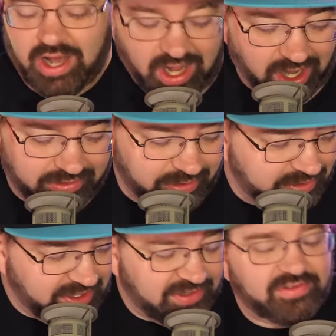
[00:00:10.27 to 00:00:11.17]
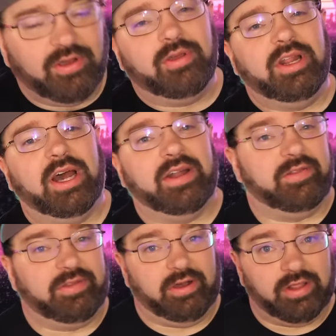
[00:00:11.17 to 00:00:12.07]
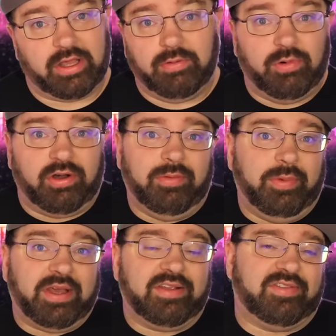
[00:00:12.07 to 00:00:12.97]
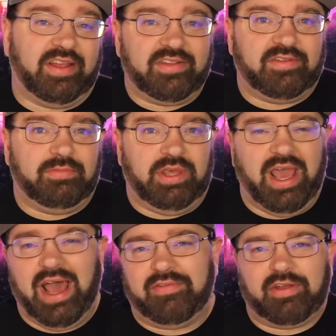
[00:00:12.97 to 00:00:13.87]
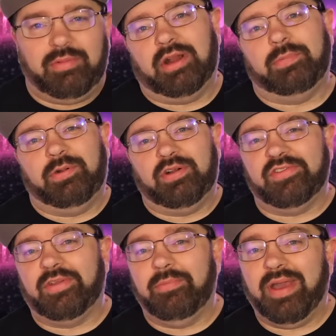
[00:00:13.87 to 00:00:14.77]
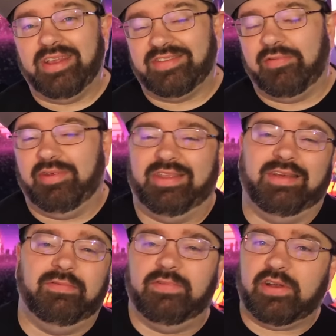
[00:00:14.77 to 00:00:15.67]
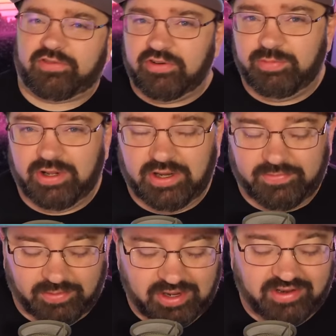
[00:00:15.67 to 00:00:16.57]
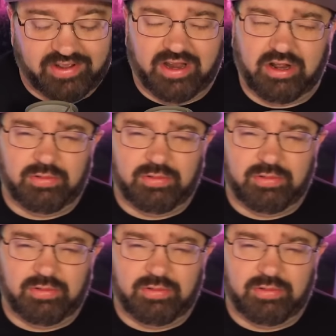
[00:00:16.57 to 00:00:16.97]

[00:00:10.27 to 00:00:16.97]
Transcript: other things going on out there. Like, one of the biggest things that we have coming up here is the May 7th investors meeting from Nintendo,